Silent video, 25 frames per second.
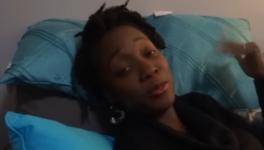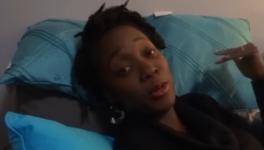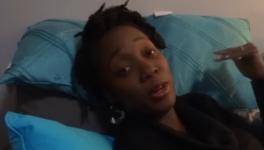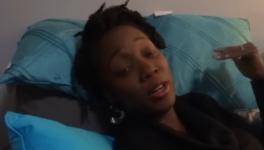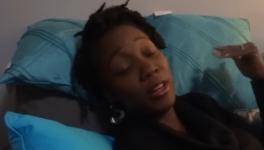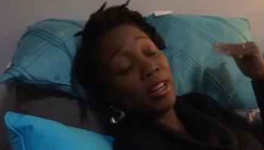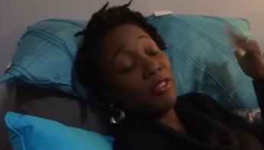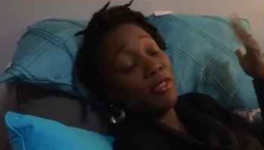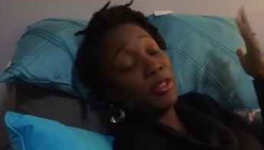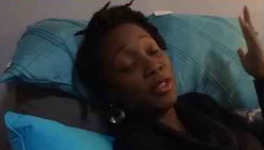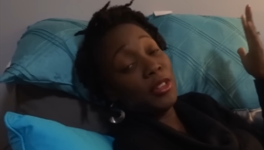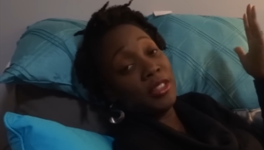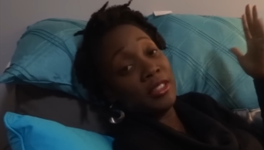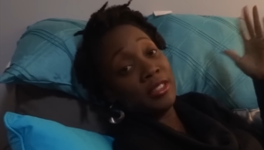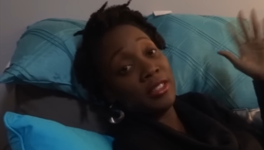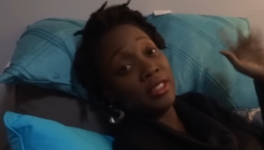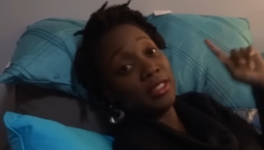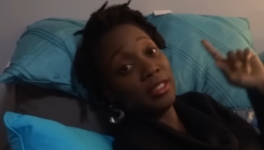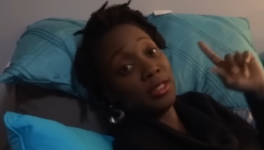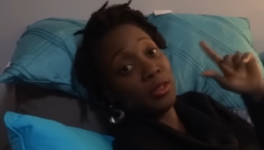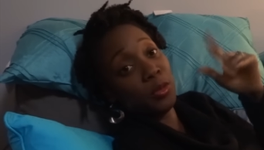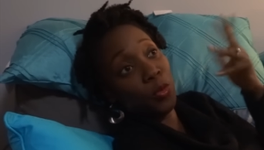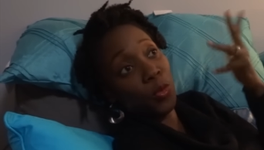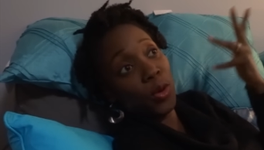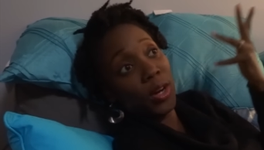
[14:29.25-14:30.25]
Well, I've only
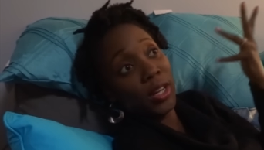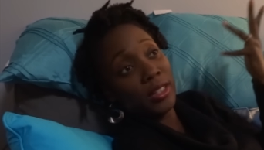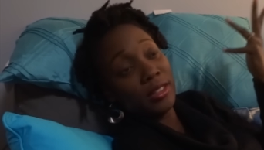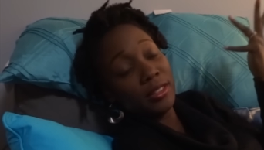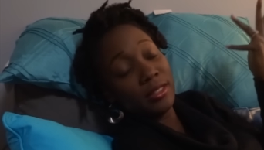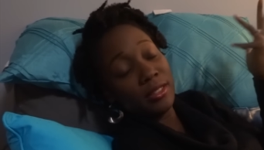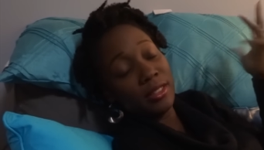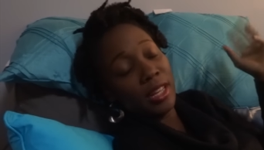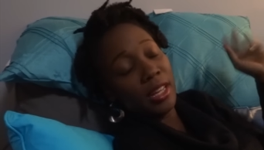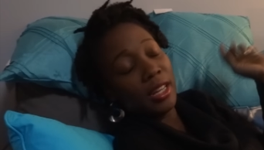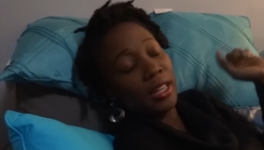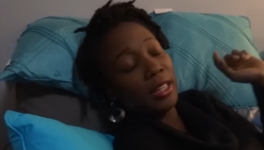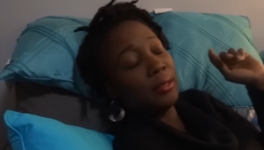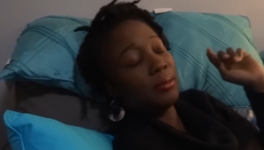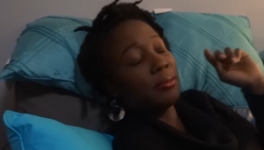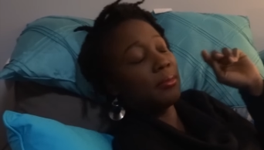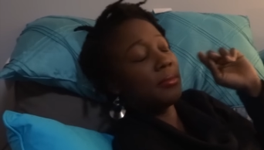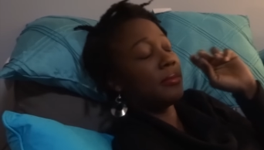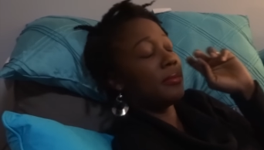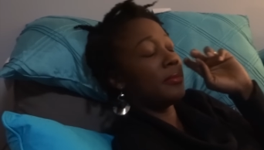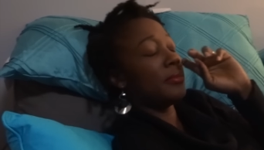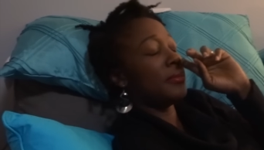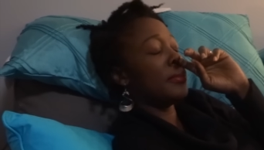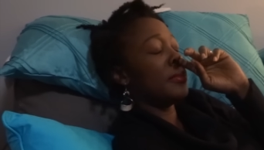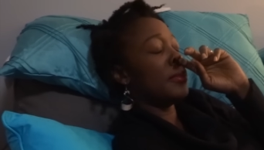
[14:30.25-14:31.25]
seen the one
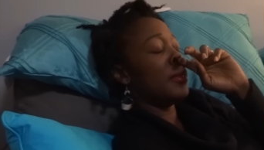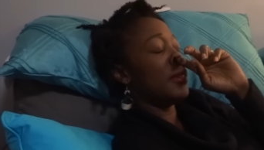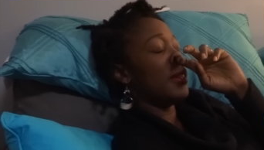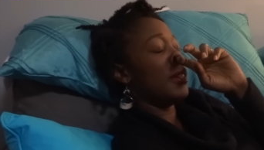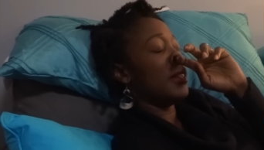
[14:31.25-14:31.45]
um,